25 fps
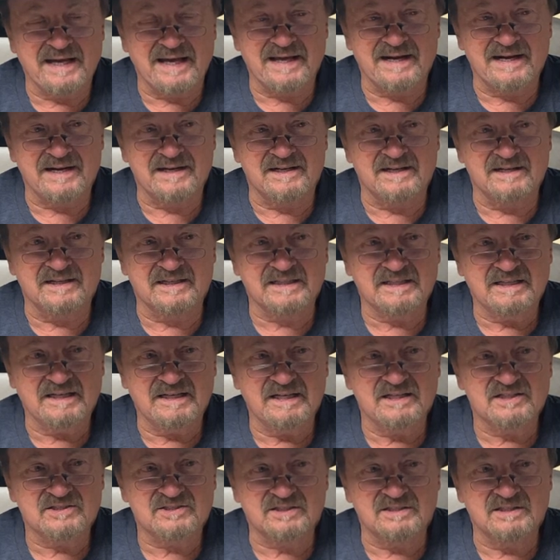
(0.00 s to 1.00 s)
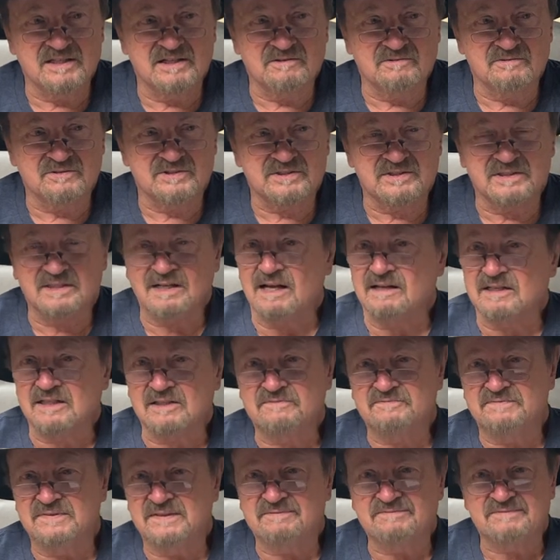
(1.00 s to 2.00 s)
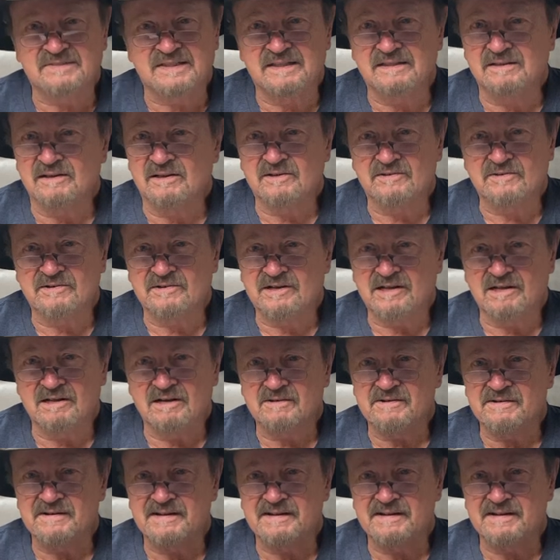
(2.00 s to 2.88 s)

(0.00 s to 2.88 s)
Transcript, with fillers: had it in a case, and it was like a $1,500